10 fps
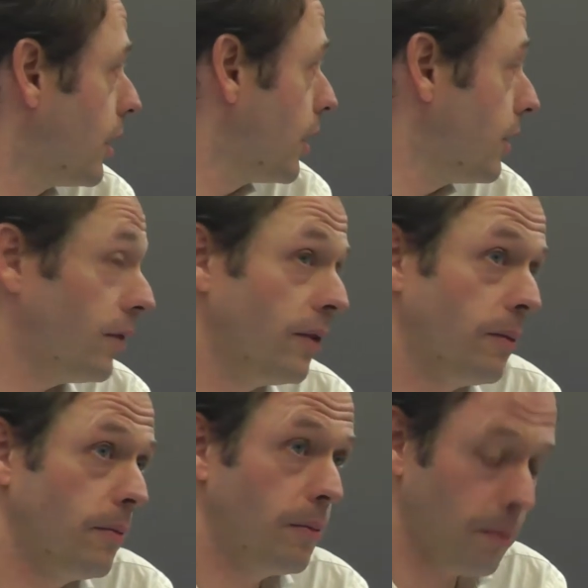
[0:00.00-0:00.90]
this is a
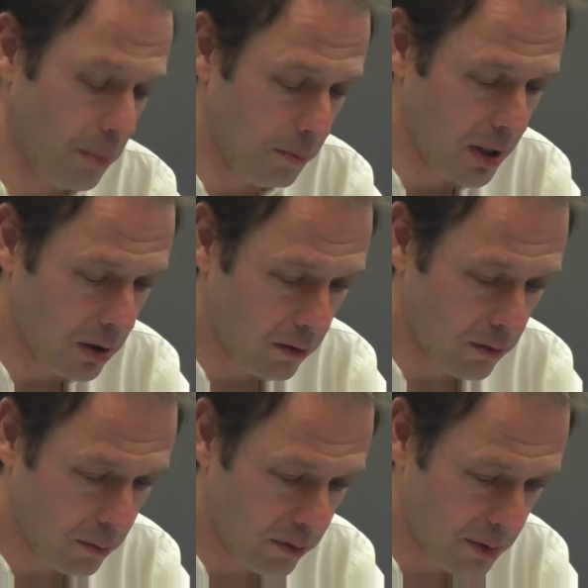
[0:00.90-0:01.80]
big
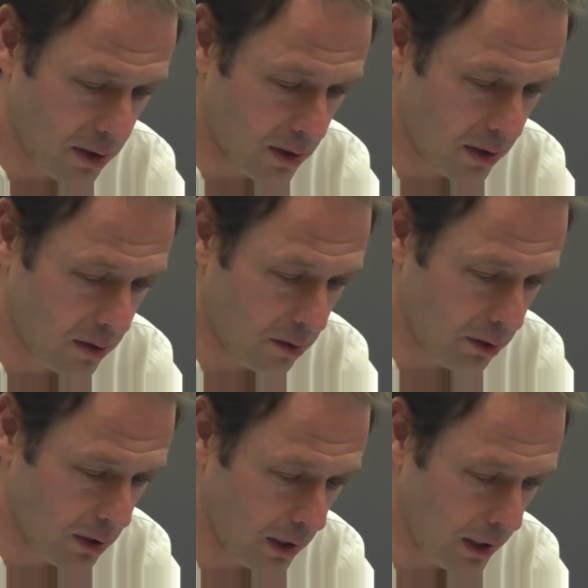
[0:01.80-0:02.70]
concept we've been discussing
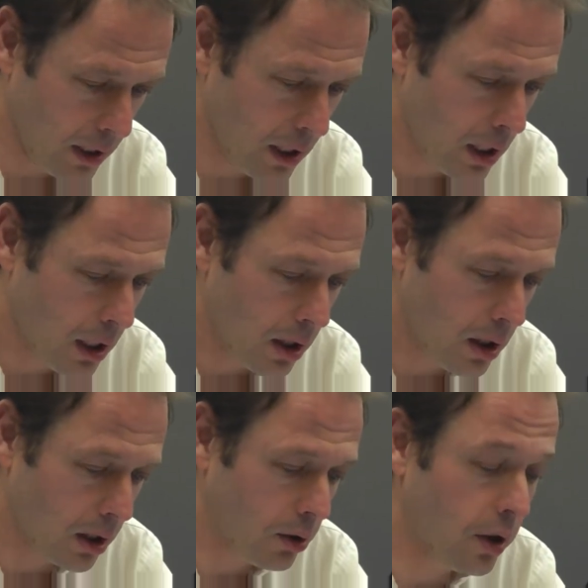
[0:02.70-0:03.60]
recently.
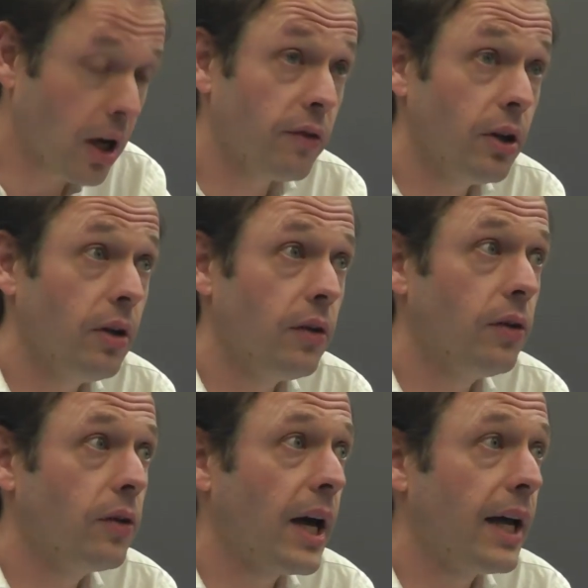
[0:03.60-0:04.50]
Good
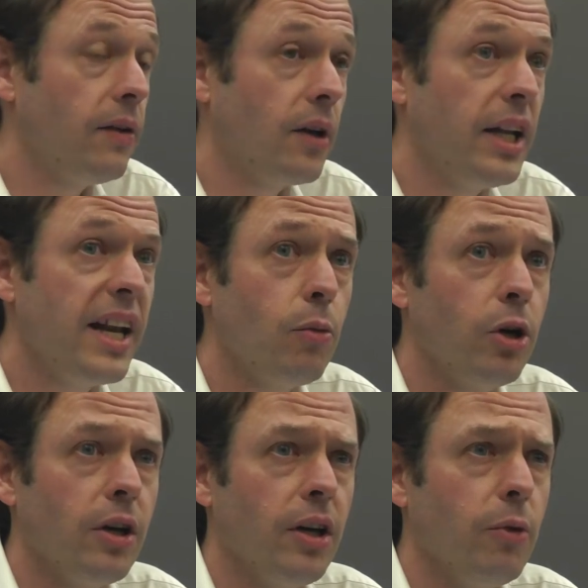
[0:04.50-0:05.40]
governance and
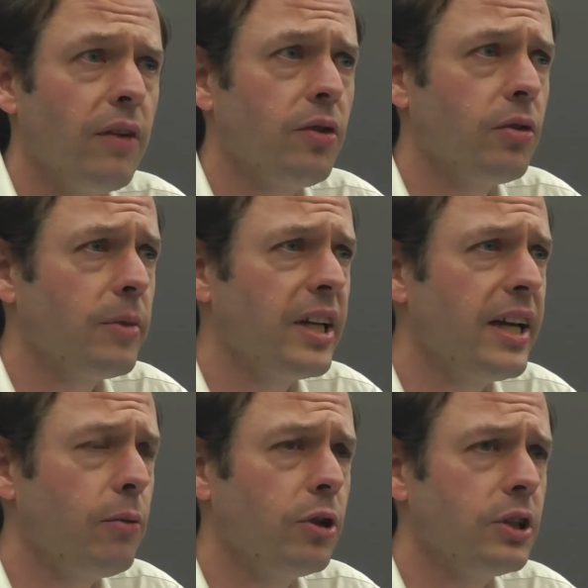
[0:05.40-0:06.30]
networking. We haven't talked about
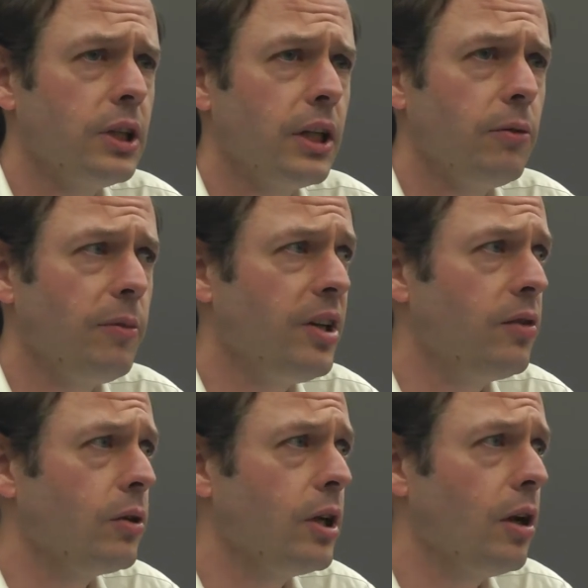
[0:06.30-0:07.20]
networks yet. We've been
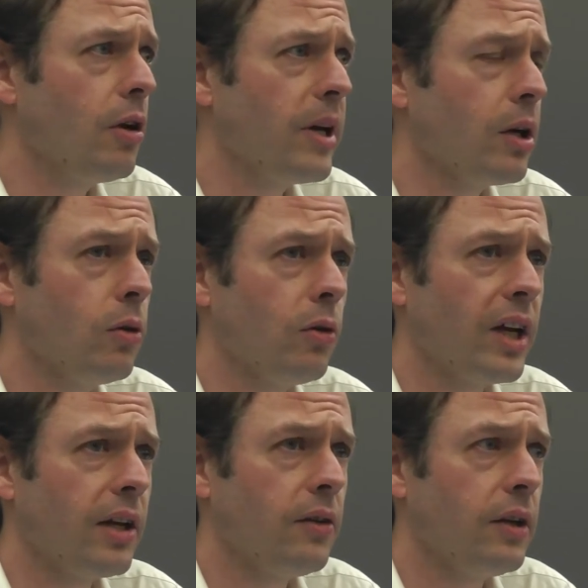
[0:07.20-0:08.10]
talking a lot about
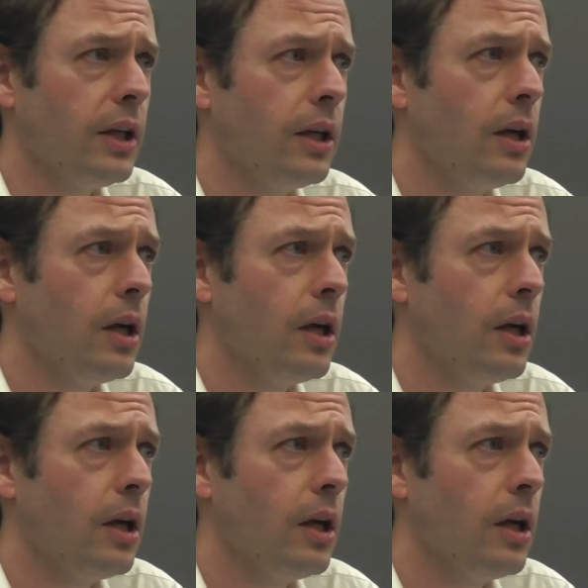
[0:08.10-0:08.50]
causality